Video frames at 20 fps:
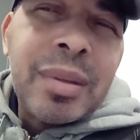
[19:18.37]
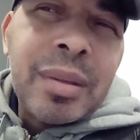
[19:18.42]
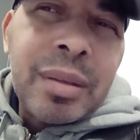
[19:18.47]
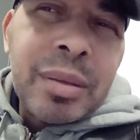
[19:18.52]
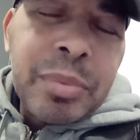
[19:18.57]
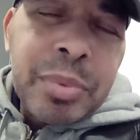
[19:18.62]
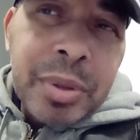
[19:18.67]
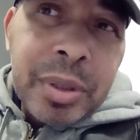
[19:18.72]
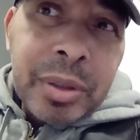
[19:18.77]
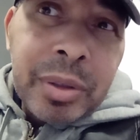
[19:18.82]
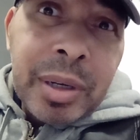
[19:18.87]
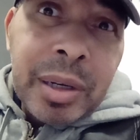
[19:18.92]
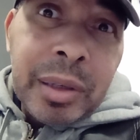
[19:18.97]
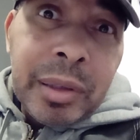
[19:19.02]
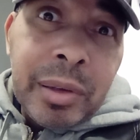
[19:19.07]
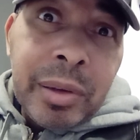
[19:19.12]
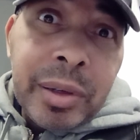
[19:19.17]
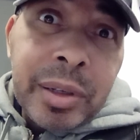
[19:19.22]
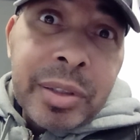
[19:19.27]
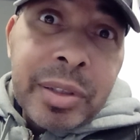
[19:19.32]
depending on how
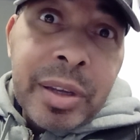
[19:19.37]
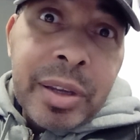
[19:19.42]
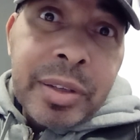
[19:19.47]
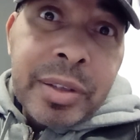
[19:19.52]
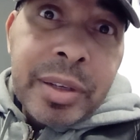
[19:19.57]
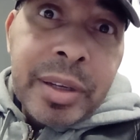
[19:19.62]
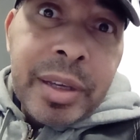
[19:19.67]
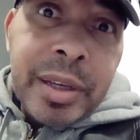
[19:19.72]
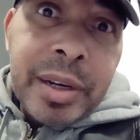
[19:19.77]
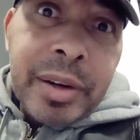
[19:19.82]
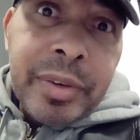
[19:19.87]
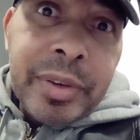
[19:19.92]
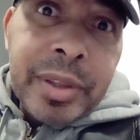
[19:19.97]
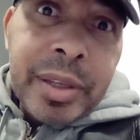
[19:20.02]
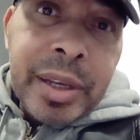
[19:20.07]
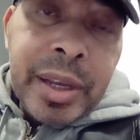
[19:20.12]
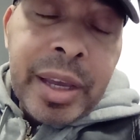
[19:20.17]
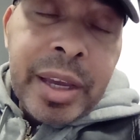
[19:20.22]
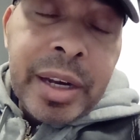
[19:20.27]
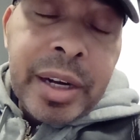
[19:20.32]
long it takes to get everything
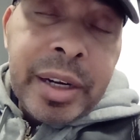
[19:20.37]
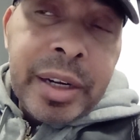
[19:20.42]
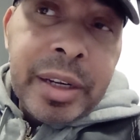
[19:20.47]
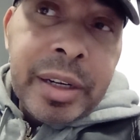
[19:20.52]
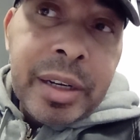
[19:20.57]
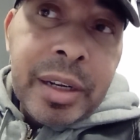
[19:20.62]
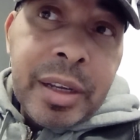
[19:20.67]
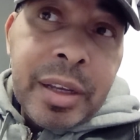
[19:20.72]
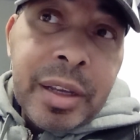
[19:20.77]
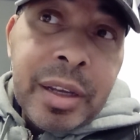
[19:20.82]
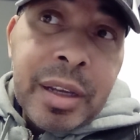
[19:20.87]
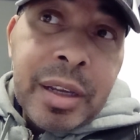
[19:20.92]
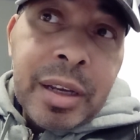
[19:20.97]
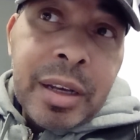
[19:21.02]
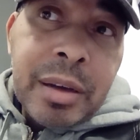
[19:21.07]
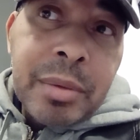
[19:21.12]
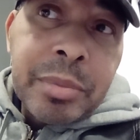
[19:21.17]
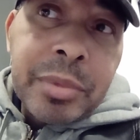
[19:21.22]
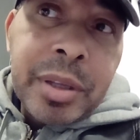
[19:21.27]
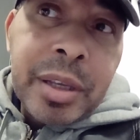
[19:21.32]
edited.
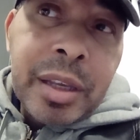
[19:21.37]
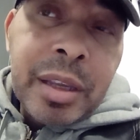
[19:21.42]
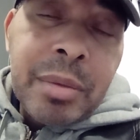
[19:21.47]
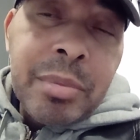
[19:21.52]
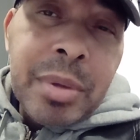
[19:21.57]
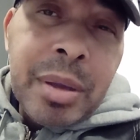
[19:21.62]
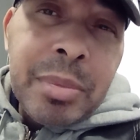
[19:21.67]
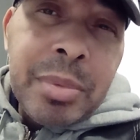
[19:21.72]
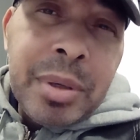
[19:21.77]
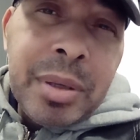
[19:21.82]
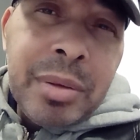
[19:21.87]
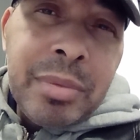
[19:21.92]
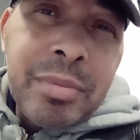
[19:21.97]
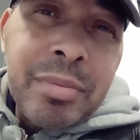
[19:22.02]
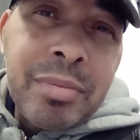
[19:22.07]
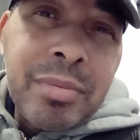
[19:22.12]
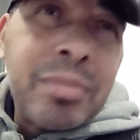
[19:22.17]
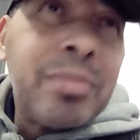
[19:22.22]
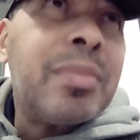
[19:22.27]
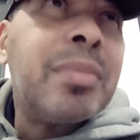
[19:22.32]
I'm thinking
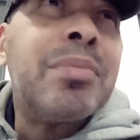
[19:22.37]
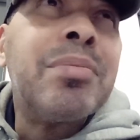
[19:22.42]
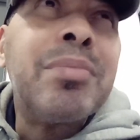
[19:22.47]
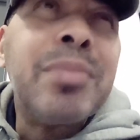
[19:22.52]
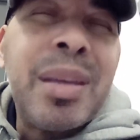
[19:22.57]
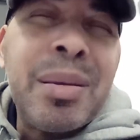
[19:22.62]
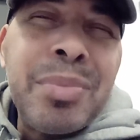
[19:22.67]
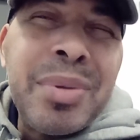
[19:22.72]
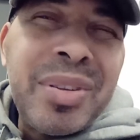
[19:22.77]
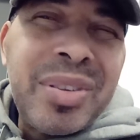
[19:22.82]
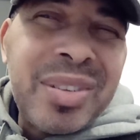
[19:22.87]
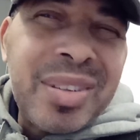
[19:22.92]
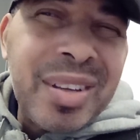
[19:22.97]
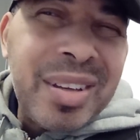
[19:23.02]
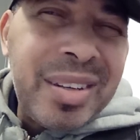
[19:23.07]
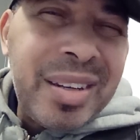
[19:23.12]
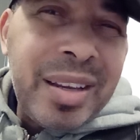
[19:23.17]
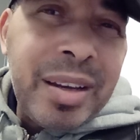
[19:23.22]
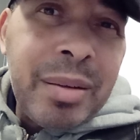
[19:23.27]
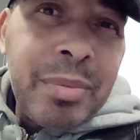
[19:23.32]
maybe
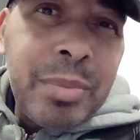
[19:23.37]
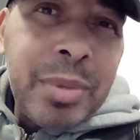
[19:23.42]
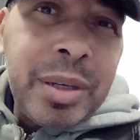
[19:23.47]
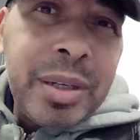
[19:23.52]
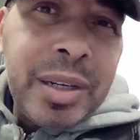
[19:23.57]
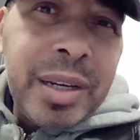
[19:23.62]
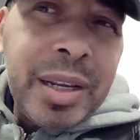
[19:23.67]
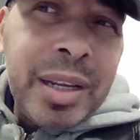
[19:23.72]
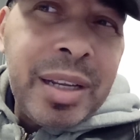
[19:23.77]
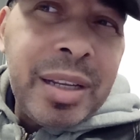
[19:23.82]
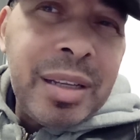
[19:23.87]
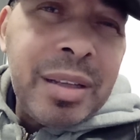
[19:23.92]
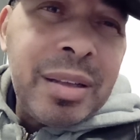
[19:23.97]
Sunday or Monday.